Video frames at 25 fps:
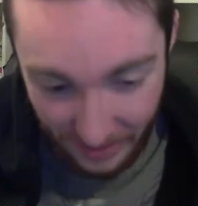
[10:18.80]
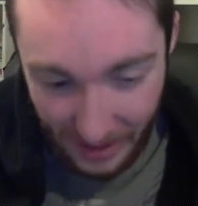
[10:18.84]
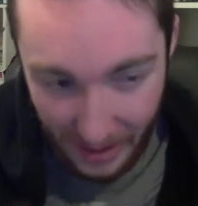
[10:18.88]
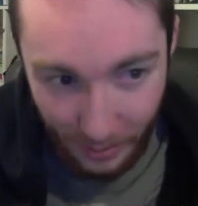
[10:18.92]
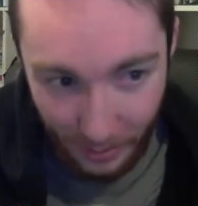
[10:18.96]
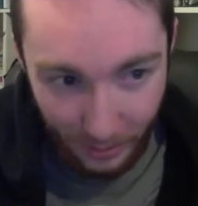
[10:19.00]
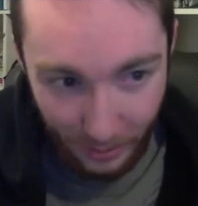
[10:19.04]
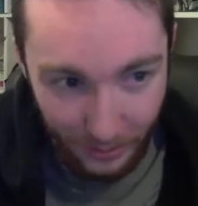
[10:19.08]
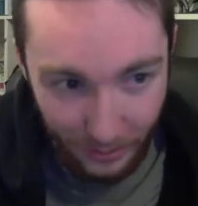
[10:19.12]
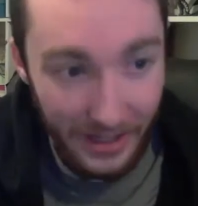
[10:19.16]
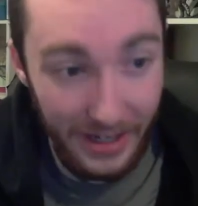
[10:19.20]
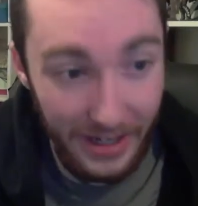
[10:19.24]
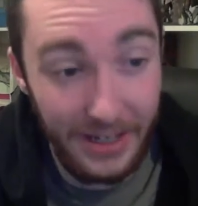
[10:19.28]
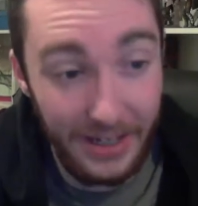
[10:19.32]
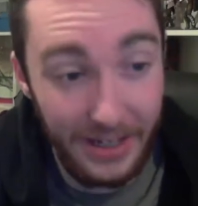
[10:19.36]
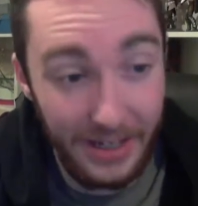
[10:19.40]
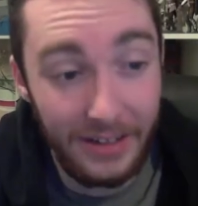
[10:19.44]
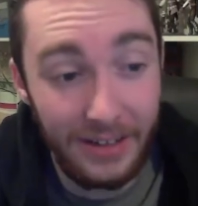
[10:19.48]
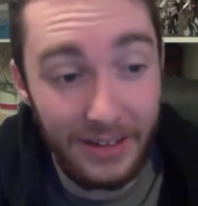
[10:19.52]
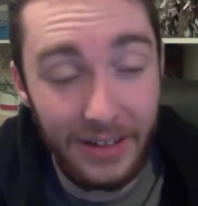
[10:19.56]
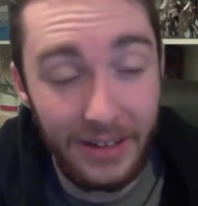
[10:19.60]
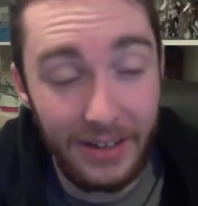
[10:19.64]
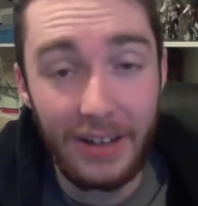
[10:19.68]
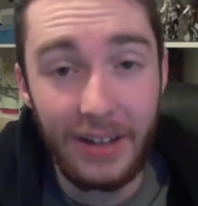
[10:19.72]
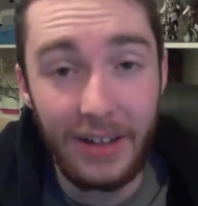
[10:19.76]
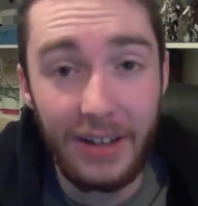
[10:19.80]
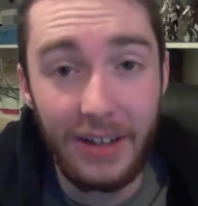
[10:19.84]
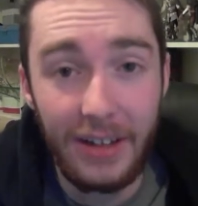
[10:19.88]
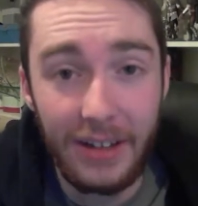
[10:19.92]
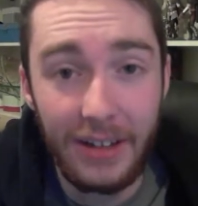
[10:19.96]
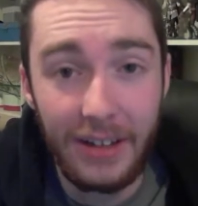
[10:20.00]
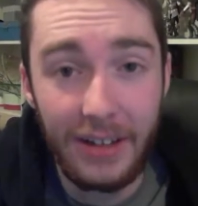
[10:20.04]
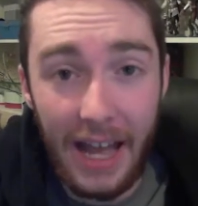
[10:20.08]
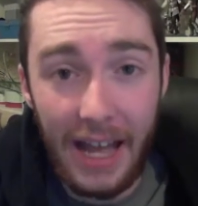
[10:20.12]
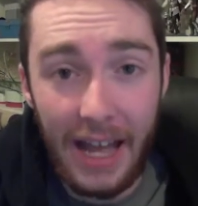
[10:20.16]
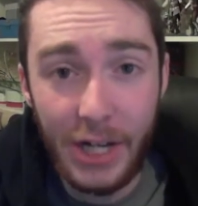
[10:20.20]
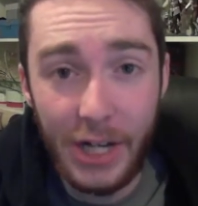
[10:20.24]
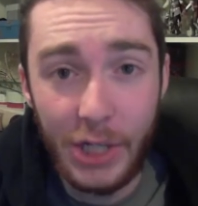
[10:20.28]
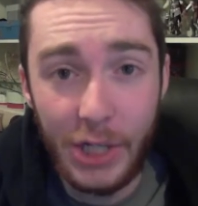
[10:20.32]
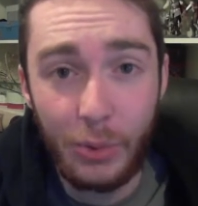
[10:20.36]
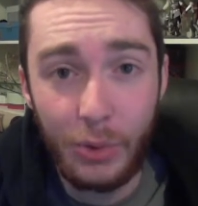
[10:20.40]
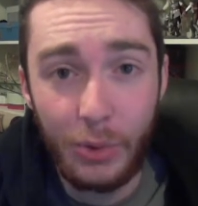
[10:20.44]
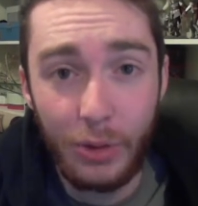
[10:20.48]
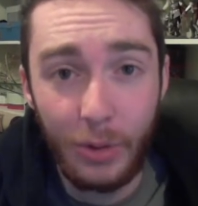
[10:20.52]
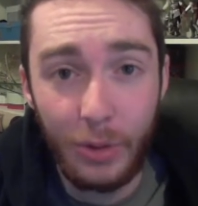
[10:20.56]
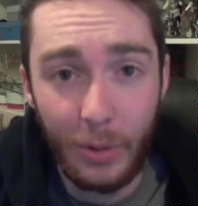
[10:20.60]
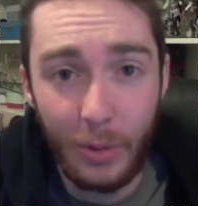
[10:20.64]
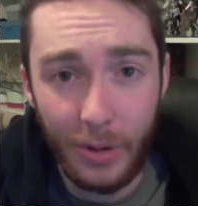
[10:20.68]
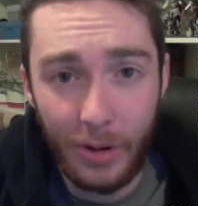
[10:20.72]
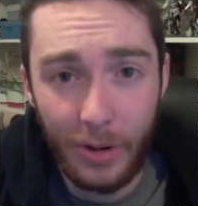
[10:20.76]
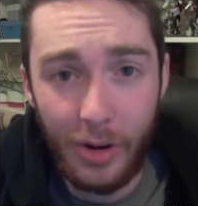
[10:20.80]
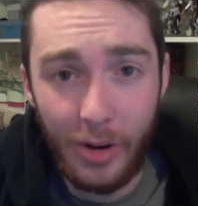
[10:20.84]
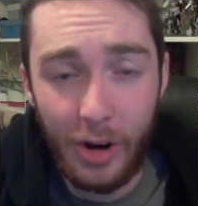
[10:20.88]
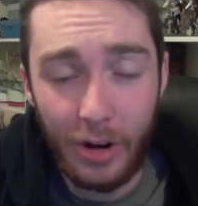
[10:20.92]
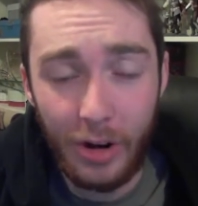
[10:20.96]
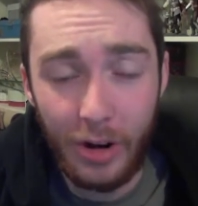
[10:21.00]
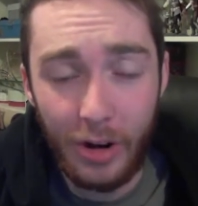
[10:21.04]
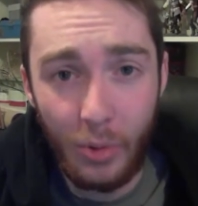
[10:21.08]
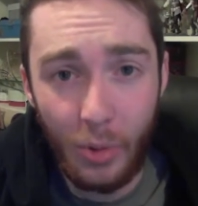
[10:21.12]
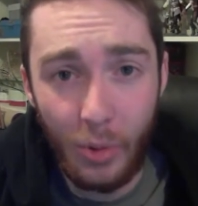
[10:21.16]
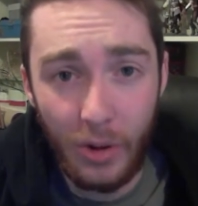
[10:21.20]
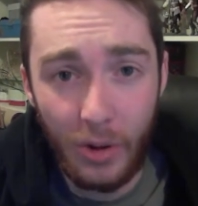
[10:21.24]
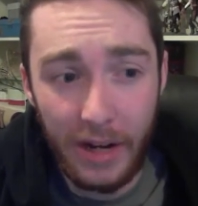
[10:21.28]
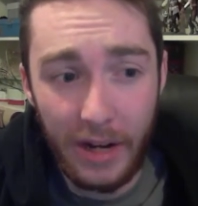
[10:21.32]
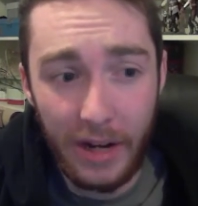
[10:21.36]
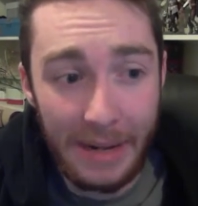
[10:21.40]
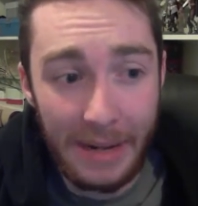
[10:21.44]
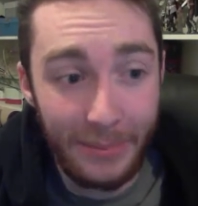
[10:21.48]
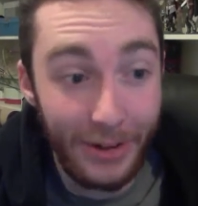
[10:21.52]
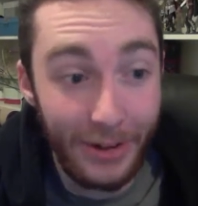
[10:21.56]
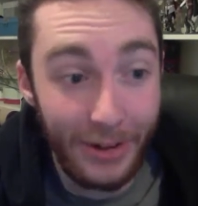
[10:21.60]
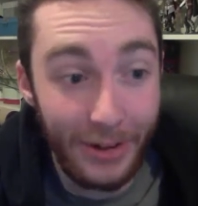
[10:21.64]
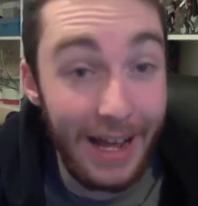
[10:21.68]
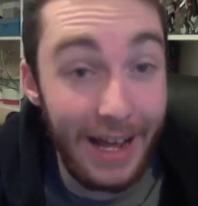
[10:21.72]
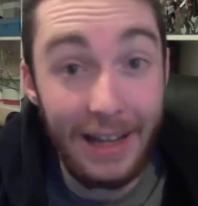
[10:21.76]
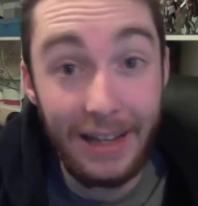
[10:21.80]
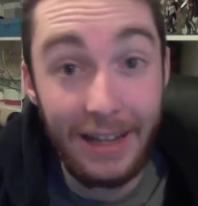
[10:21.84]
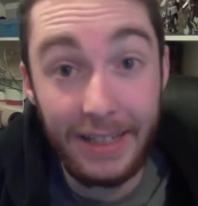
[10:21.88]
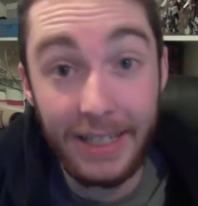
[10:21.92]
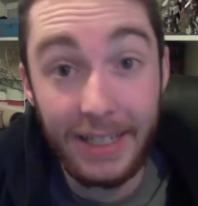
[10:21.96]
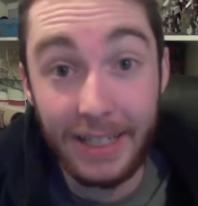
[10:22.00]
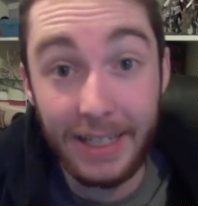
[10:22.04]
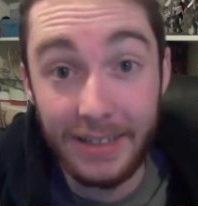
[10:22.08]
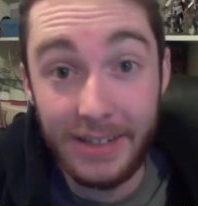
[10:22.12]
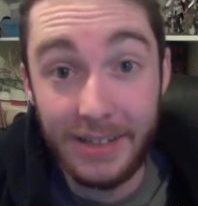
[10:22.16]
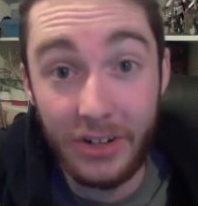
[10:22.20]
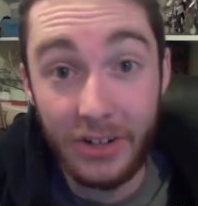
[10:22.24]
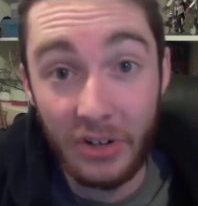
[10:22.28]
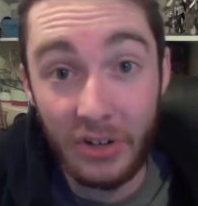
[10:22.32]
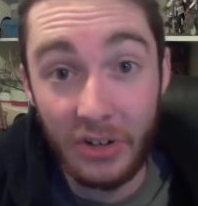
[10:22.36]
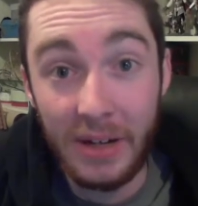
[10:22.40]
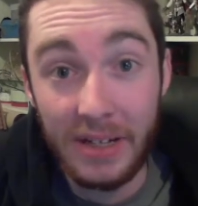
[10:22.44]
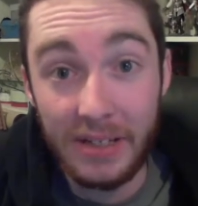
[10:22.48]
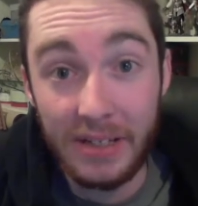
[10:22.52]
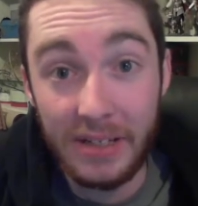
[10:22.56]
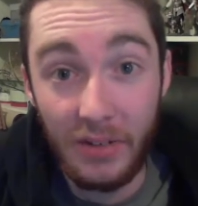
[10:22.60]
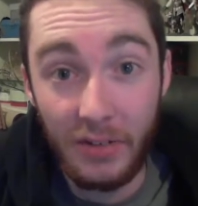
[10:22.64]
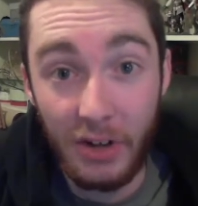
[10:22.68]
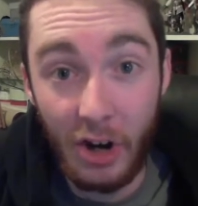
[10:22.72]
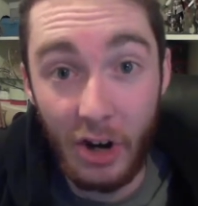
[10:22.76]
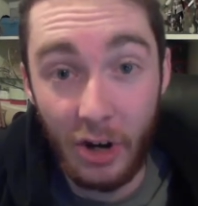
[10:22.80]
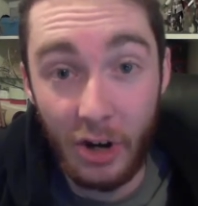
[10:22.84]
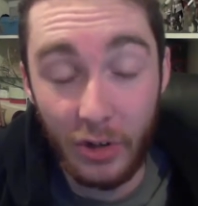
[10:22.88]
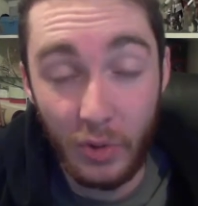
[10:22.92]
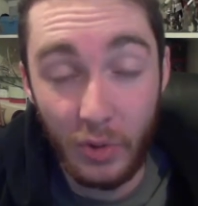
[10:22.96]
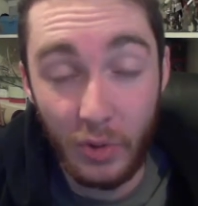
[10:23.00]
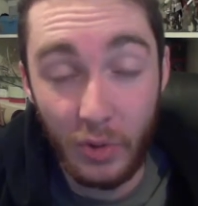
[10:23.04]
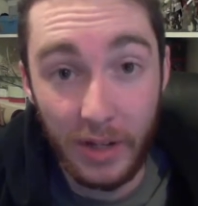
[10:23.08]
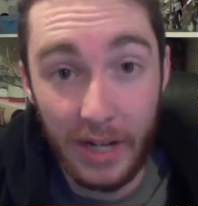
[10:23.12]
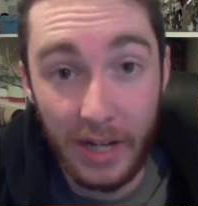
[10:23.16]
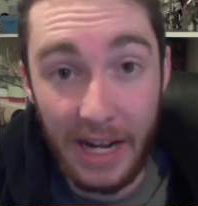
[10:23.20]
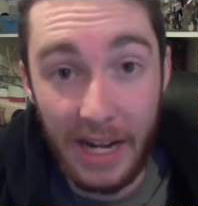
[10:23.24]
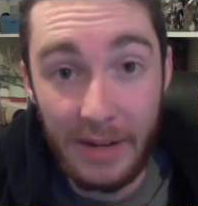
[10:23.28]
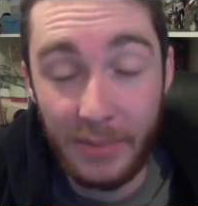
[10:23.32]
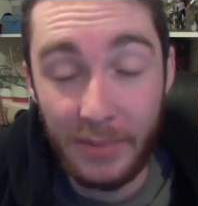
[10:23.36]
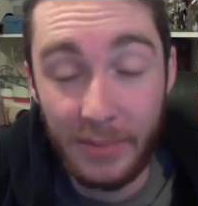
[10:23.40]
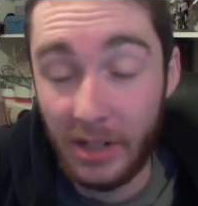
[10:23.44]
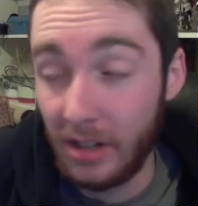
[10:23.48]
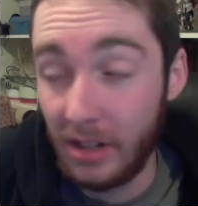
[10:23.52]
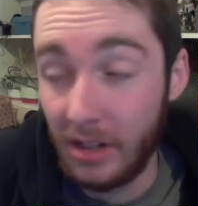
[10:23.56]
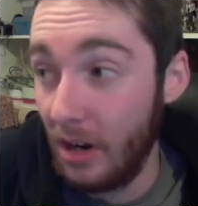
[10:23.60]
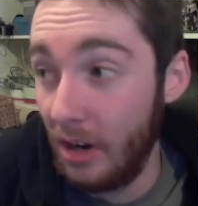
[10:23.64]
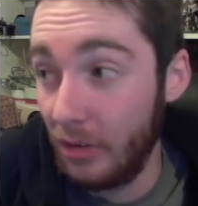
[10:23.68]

I was a casual or hardcore gamer, and I consider myself a hardcore gamer.